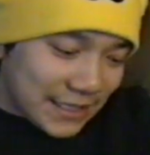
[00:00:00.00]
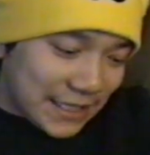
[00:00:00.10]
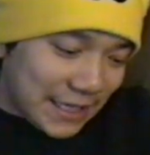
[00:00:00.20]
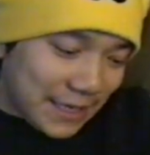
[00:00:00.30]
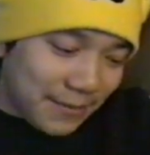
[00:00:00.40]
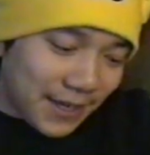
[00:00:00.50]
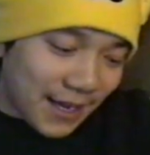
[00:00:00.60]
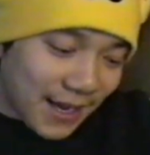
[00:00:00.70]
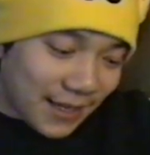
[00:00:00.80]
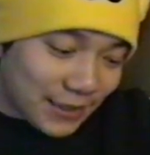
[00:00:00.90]
She
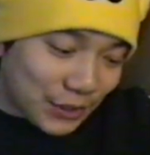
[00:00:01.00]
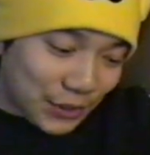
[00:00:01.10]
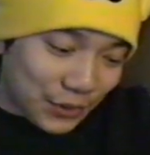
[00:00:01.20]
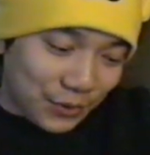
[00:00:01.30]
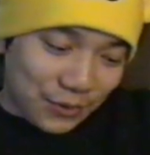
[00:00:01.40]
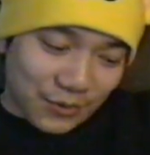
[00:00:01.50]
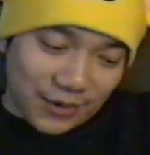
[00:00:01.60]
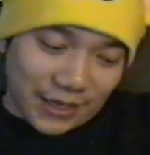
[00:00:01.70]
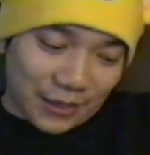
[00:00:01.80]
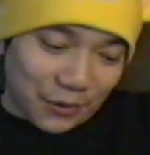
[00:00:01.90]
began
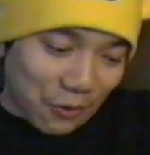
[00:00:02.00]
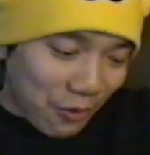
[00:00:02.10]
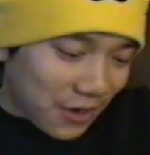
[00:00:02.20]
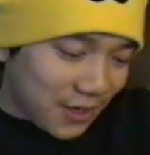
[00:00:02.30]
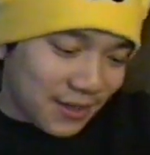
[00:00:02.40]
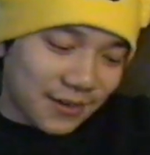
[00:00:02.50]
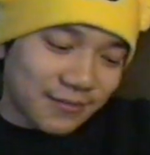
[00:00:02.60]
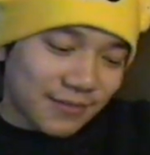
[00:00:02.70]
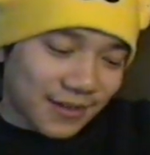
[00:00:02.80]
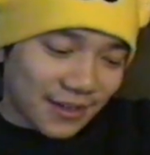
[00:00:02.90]
to ignore
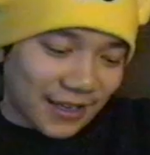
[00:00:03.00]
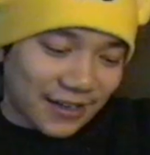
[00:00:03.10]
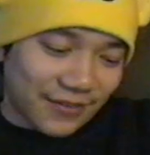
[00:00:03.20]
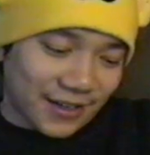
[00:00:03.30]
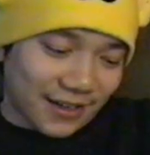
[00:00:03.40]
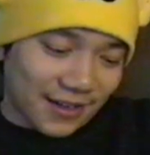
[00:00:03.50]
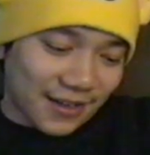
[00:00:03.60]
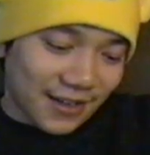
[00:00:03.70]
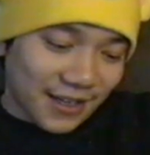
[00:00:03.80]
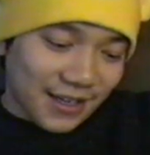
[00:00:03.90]
him,
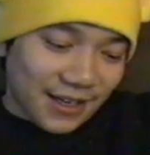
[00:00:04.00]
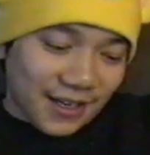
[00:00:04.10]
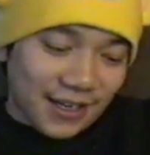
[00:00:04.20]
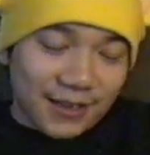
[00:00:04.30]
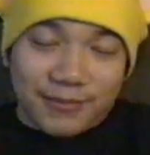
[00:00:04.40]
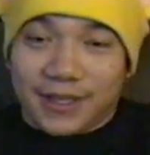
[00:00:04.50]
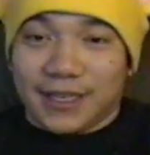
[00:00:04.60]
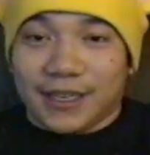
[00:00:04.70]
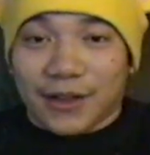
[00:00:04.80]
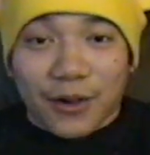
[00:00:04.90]
giving him
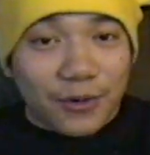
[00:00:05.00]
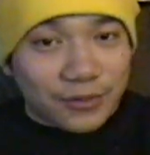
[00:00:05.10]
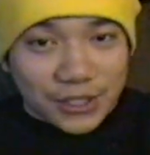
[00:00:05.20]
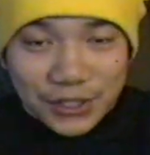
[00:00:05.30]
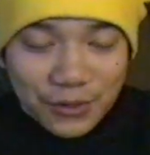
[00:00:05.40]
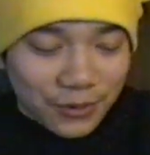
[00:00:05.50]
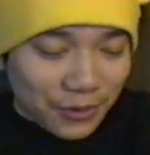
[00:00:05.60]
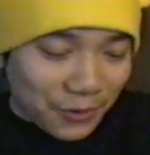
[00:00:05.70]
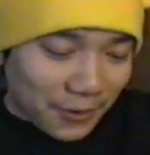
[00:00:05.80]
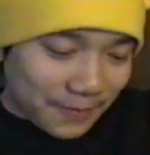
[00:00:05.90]
the cold
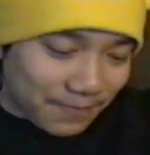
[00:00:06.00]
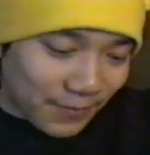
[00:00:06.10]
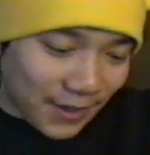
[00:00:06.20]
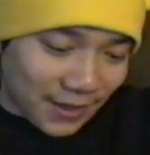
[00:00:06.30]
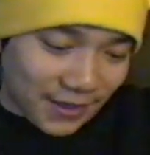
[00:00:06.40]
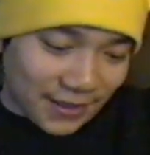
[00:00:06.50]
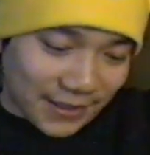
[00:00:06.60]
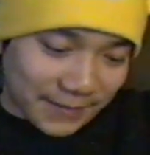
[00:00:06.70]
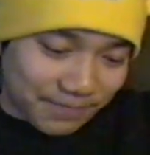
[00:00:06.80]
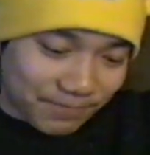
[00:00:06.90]
shoulder.
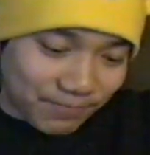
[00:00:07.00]
Uh,